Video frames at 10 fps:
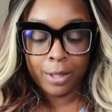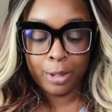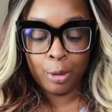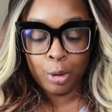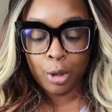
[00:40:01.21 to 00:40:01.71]

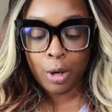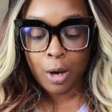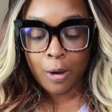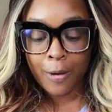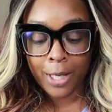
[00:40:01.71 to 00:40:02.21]
Two year
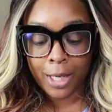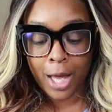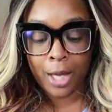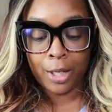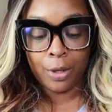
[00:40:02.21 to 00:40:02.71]
old and
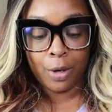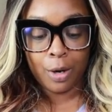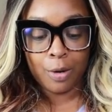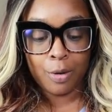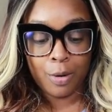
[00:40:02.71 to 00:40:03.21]
nine year
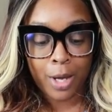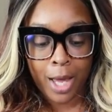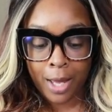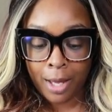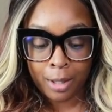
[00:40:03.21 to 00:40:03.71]
old.
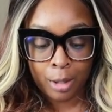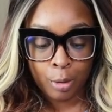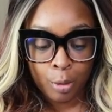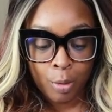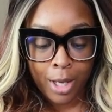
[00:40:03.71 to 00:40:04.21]
okay?
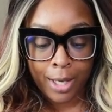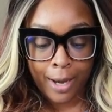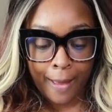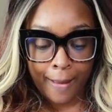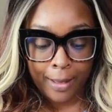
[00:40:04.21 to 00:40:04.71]
Two
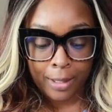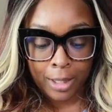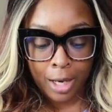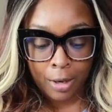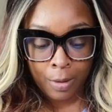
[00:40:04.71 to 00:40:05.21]
and nine.
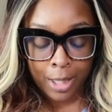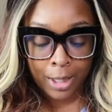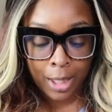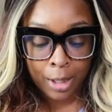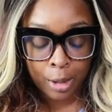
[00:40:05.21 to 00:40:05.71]
Did y'all hear what I
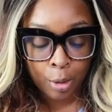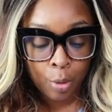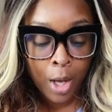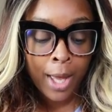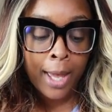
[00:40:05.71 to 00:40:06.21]
said?
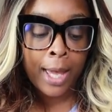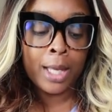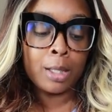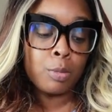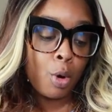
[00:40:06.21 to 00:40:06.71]
Two.
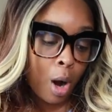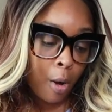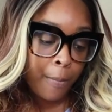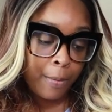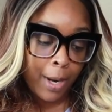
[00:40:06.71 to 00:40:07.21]
It's some
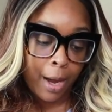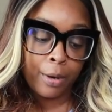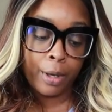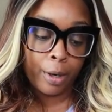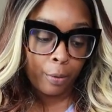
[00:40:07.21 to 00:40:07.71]
grown people out
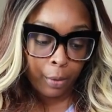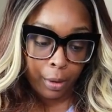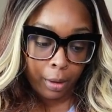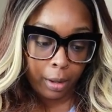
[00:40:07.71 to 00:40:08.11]
here that don't work.